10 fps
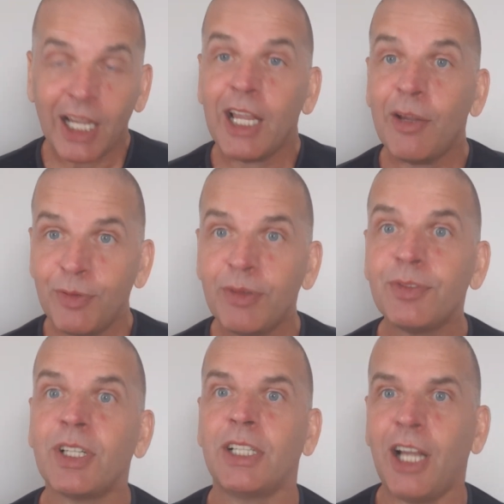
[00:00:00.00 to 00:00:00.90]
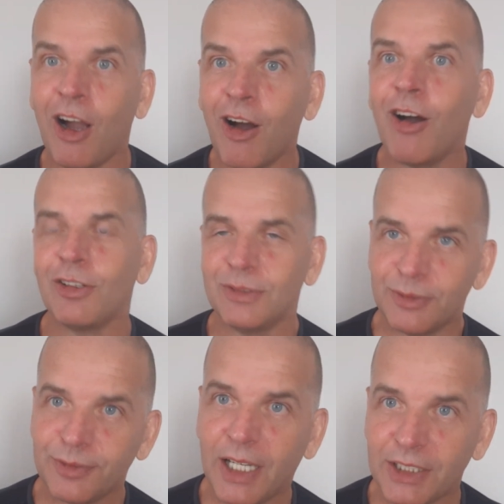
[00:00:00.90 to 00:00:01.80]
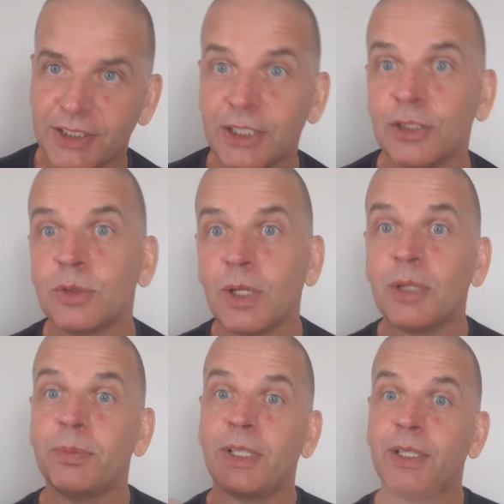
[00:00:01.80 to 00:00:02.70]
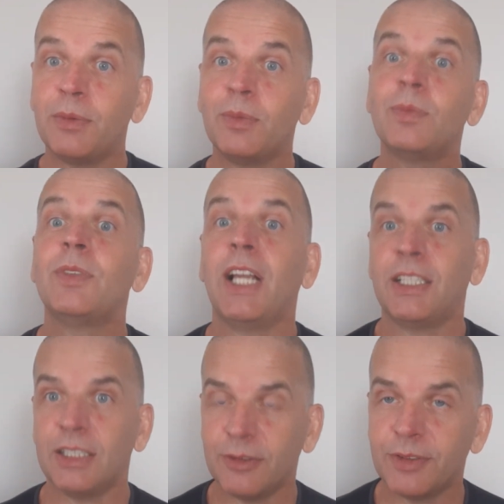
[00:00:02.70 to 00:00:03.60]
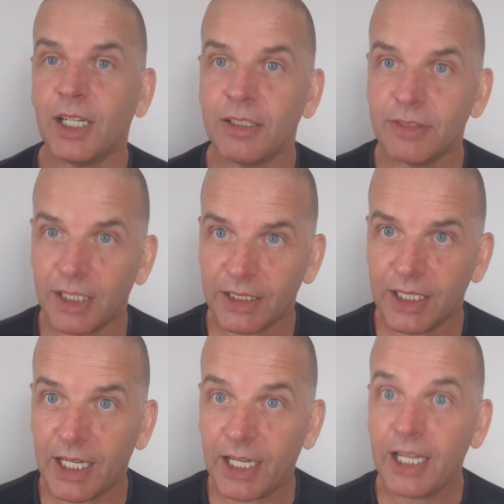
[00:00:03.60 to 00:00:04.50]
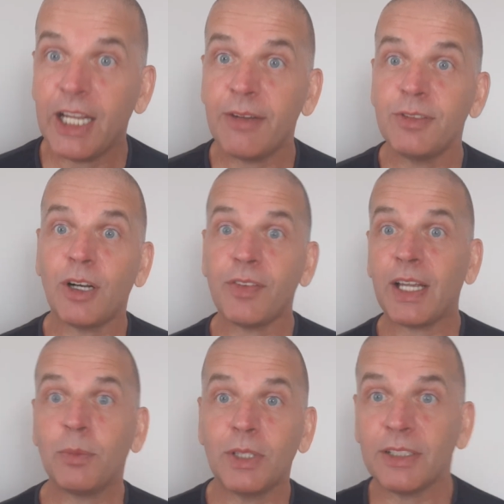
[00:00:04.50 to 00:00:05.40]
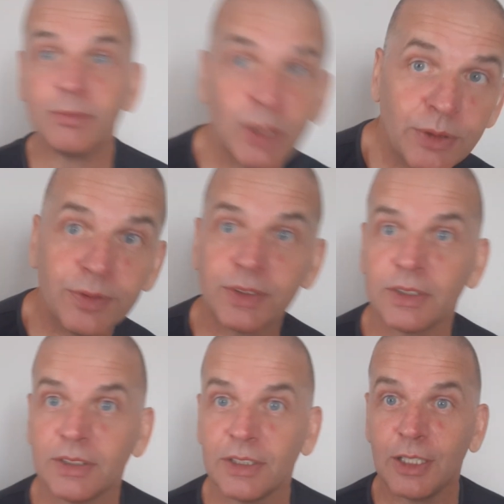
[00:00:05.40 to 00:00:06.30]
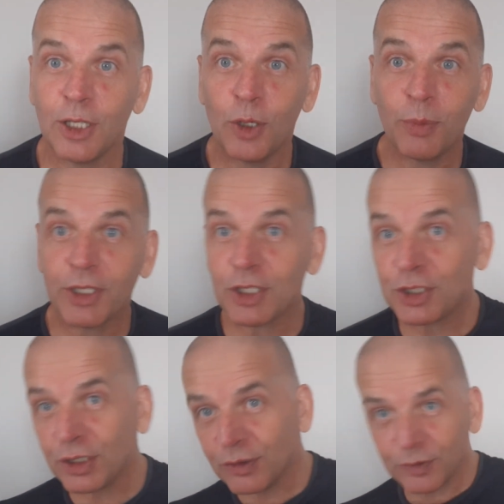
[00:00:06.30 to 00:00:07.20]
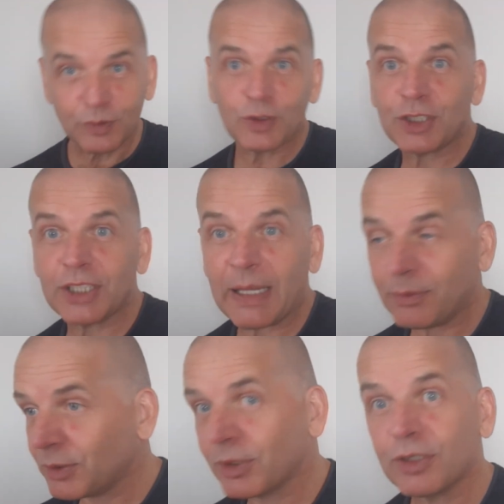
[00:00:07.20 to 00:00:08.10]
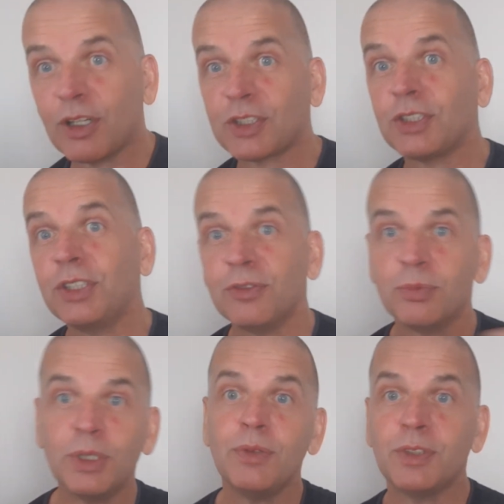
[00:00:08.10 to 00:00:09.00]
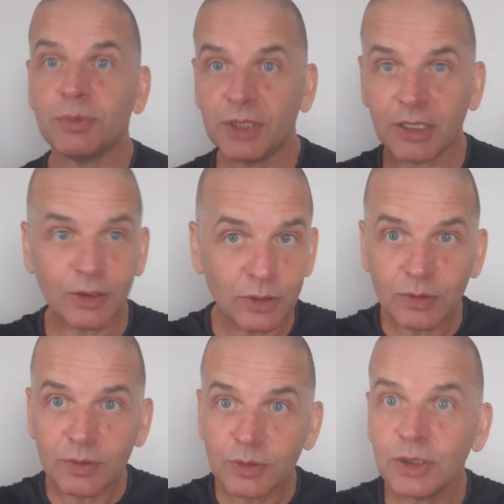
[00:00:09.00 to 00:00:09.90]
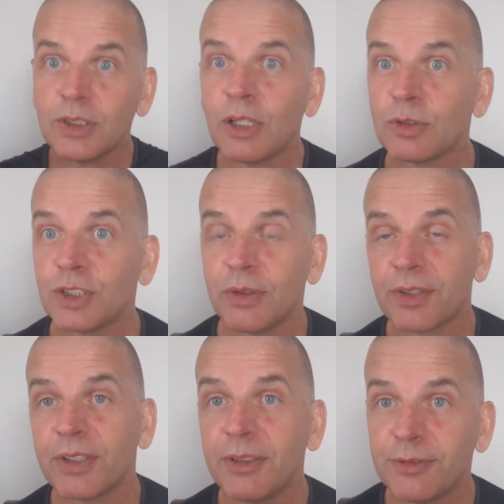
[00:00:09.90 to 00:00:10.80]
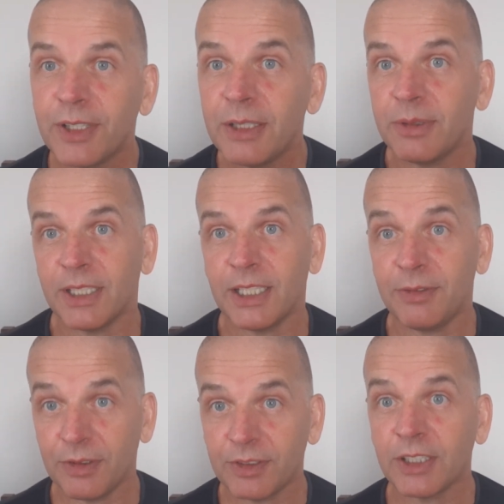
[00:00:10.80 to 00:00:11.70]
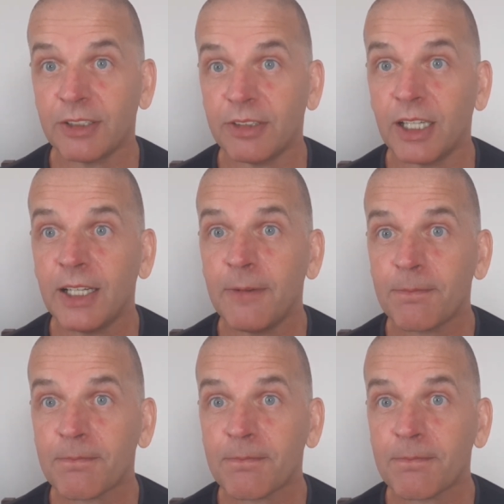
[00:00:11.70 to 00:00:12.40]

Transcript: if you've done it hard and fast, it could well be the end of the fight right there. If not, they will have moved, because you've slapped them across and you've moved them, you know, good old 2 or 3 feet with it if you've done it right.